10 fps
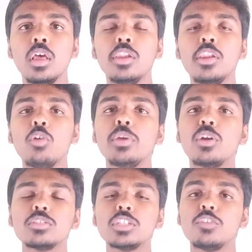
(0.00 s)
Now,
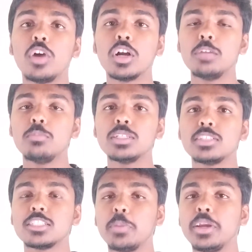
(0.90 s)
because it worked by
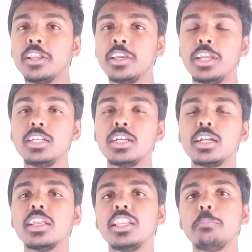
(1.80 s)
suspending
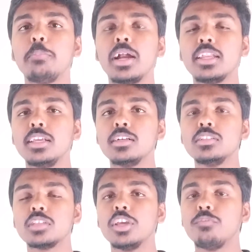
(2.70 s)
ink-containing
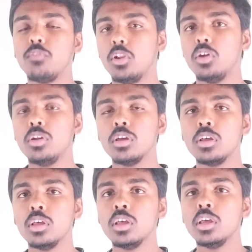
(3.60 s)
particles in fluid,
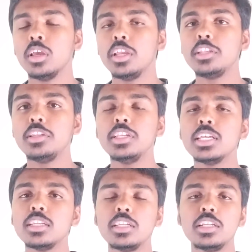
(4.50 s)
it
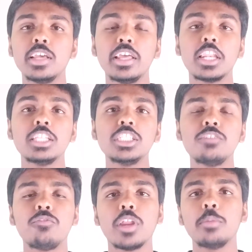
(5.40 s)
didn't need a rigid
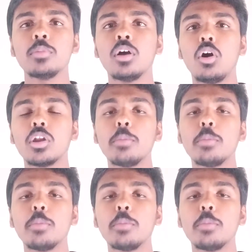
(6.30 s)
frame or